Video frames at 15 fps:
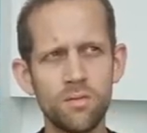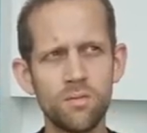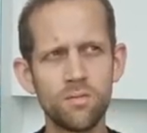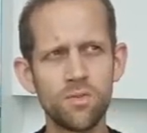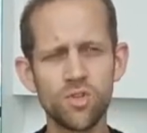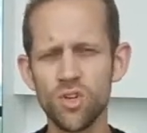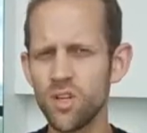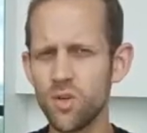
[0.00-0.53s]

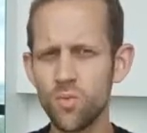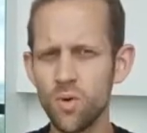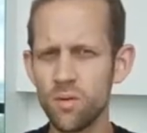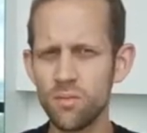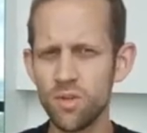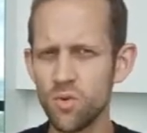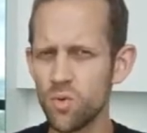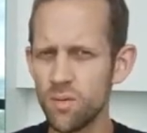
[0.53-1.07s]
Surely you
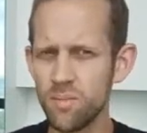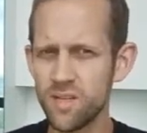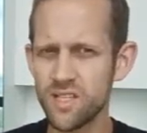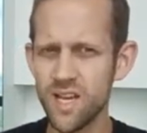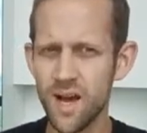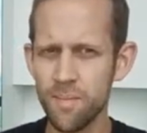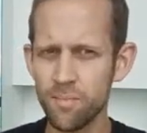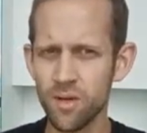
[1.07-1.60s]
wouldn't be
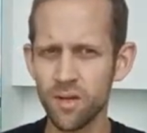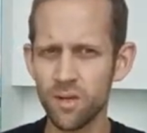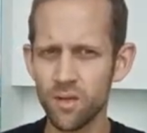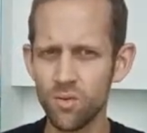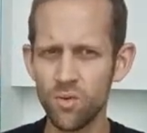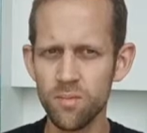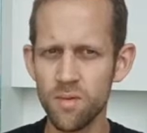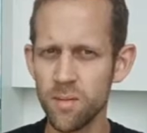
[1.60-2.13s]
tapping,
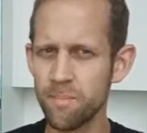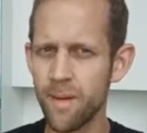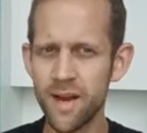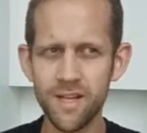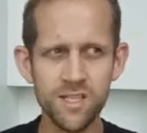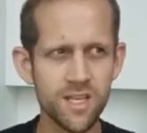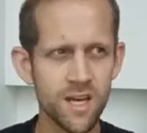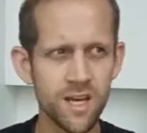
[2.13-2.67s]
you wouldn't be
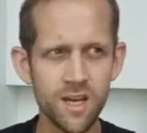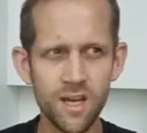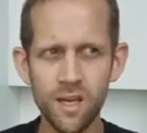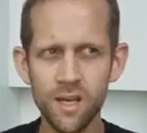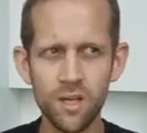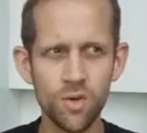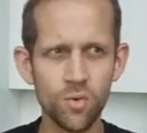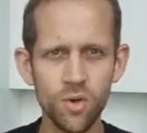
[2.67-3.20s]

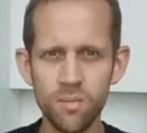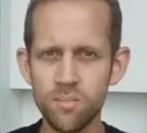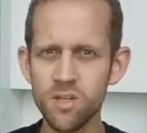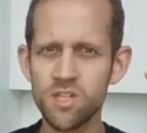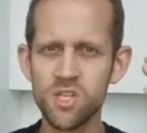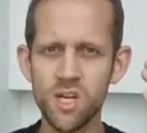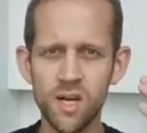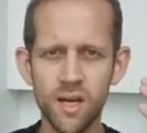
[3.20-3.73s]
meditating, you wouldn't be
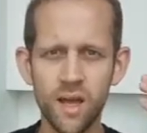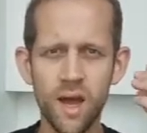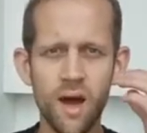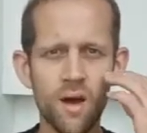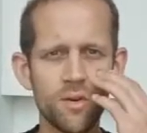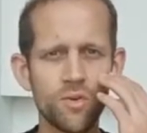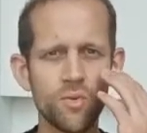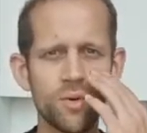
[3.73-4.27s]
chilling
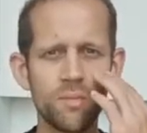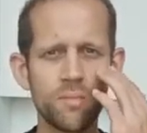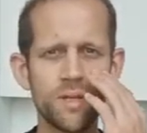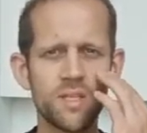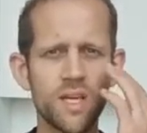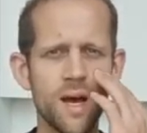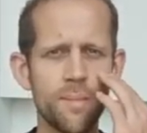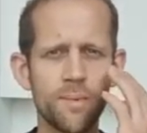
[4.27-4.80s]
out, you wouldn't be
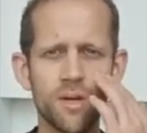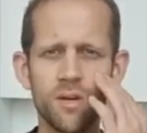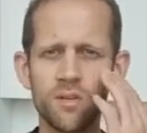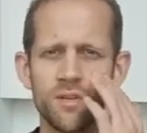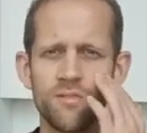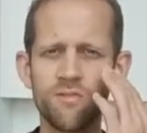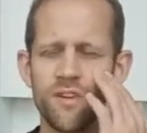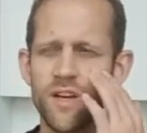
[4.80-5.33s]
tapping on
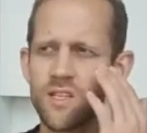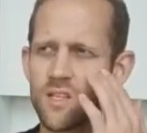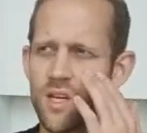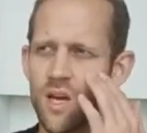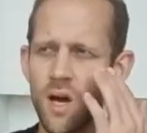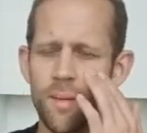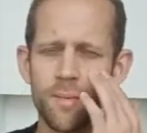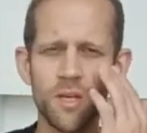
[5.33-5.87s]
your face,
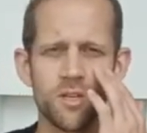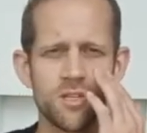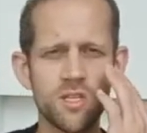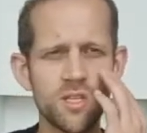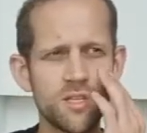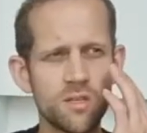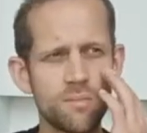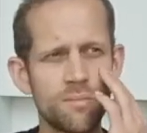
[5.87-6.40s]
calming your
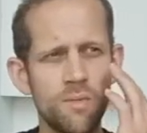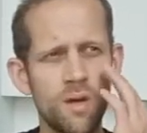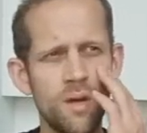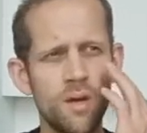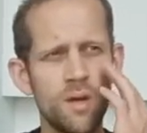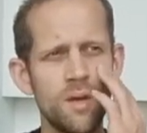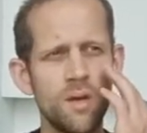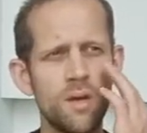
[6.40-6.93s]
system.
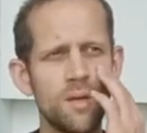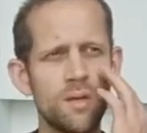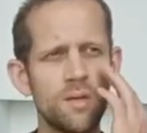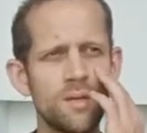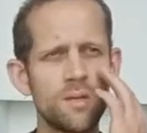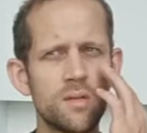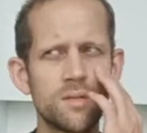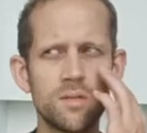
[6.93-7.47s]

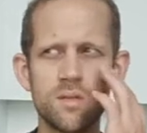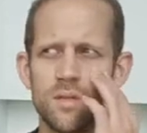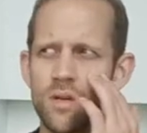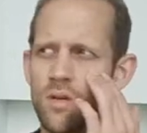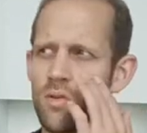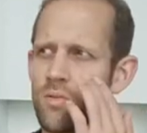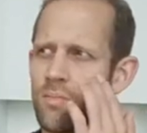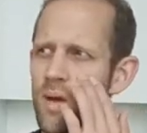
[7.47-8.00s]

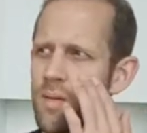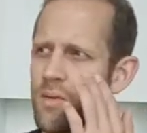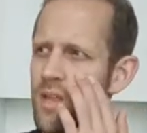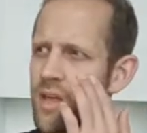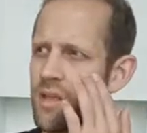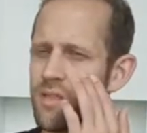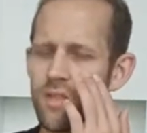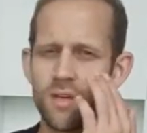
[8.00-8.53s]
So maybe
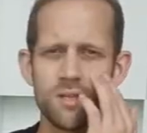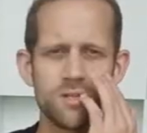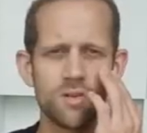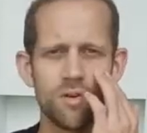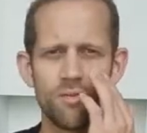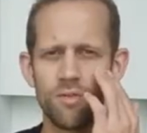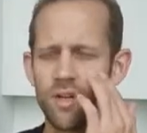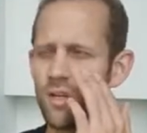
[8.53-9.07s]
that thing's
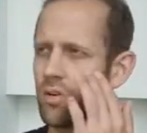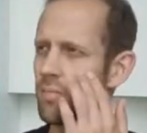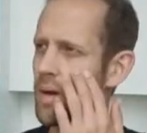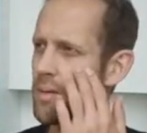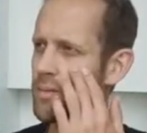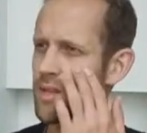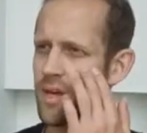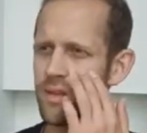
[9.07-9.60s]
not real,
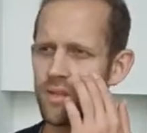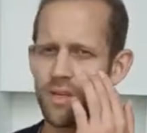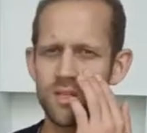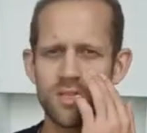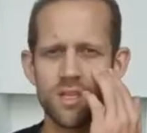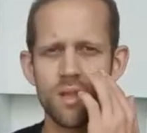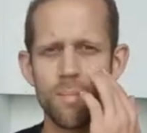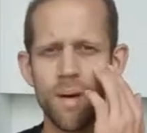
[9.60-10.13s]
maybe that
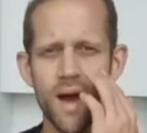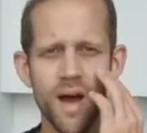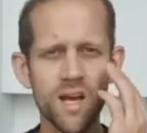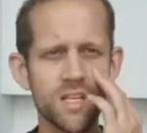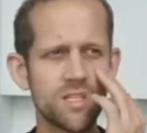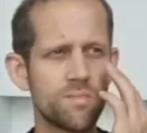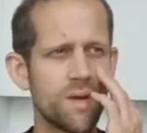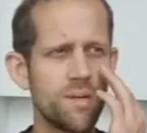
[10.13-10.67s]
thing's in the
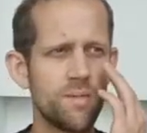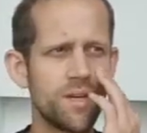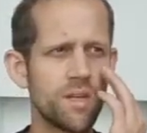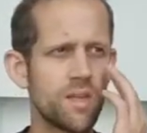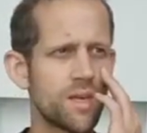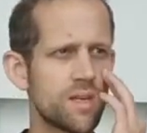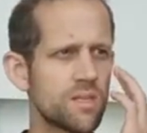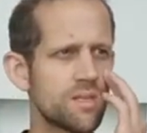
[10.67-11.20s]
past, maybe
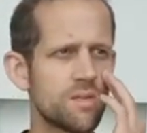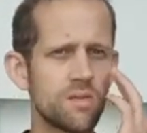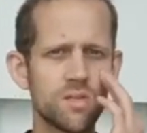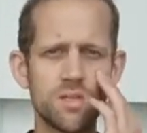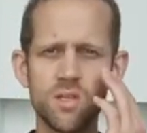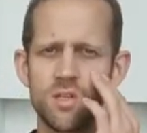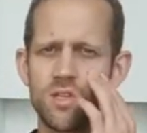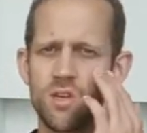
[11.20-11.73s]
that's not
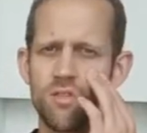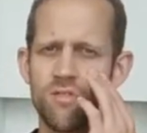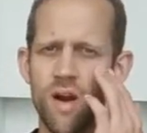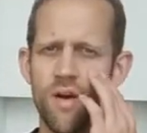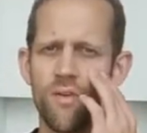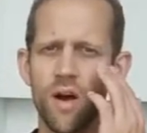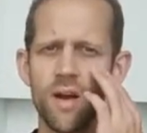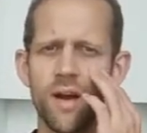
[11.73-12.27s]
such a
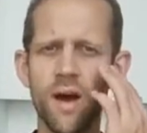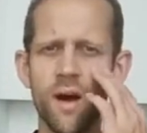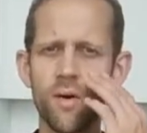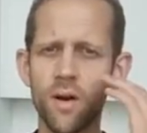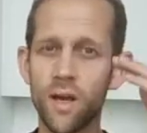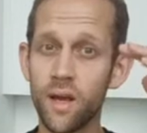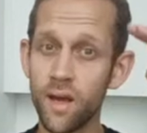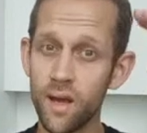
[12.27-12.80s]
threat right now,
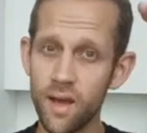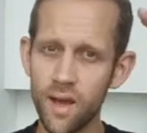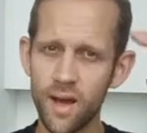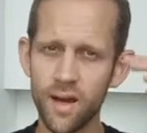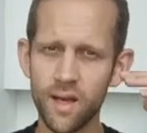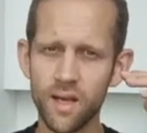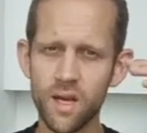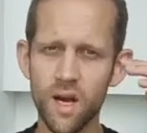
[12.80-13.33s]

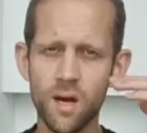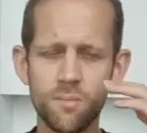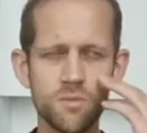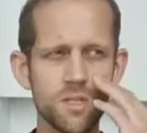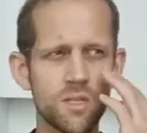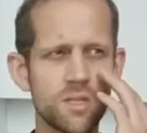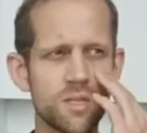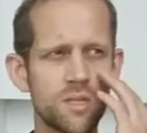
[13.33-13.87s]
and it
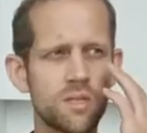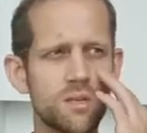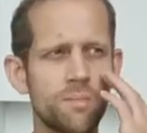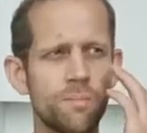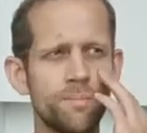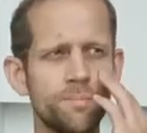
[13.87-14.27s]
calms the system.